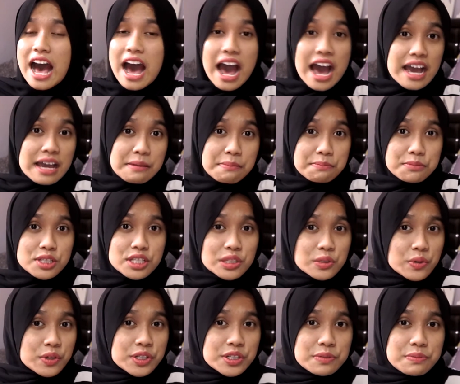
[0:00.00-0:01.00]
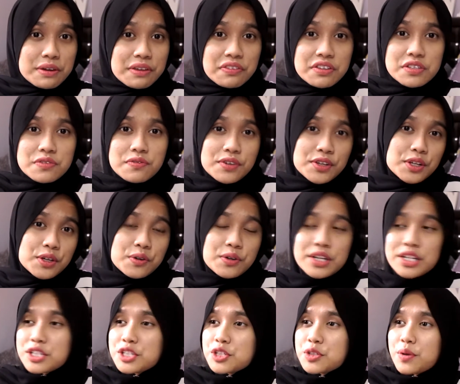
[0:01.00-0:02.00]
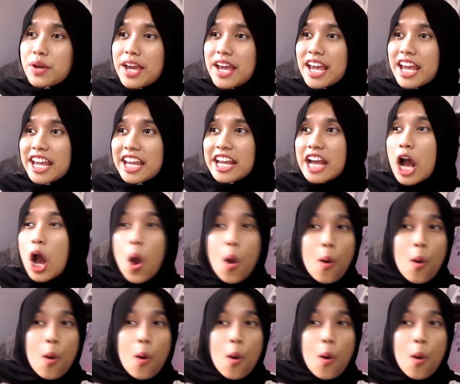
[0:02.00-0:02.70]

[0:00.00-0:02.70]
I'm just going to make this video into a